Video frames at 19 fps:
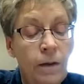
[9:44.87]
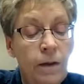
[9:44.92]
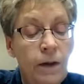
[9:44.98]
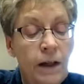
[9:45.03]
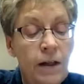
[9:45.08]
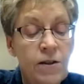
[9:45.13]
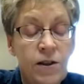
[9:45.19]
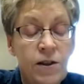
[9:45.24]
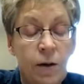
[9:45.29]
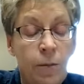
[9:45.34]

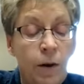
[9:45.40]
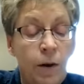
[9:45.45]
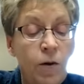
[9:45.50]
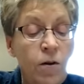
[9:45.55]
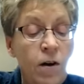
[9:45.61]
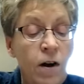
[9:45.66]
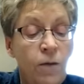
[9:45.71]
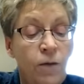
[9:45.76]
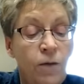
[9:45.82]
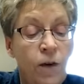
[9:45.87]
these
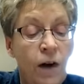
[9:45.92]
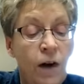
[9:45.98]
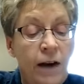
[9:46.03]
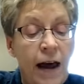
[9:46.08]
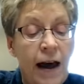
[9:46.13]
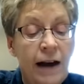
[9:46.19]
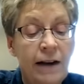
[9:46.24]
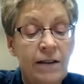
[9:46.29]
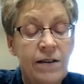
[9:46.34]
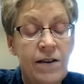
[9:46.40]
community fund
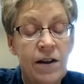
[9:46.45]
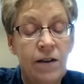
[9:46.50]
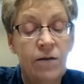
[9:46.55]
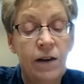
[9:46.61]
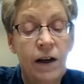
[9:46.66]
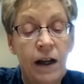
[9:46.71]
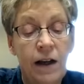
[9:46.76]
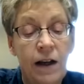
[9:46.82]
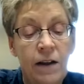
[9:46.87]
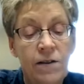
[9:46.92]

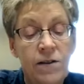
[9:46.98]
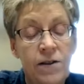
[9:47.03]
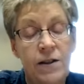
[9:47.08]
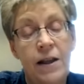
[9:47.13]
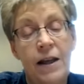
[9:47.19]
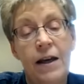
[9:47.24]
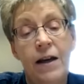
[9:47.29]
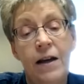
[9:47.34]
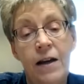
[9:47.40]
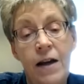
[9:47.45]
activities,
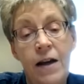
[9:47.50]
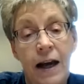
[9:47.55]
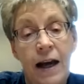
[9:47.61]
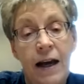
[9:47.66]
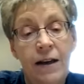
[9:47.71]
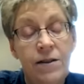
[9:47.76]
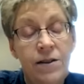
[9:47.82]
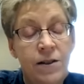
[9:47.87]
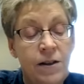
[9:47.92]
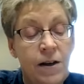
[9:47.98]
the
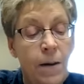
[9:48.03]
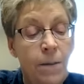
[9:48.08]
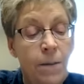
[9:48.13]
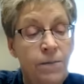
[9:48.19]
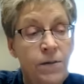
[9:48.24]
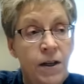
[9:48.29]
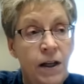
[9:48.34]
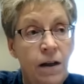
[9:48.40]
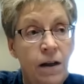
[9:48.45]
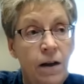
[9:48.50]
EDA
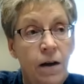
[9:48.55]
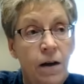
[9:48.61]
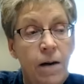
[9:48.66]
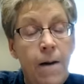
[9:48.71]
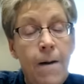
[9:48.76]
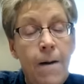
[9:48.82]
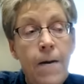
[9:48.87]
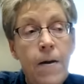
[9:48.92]
stepped in,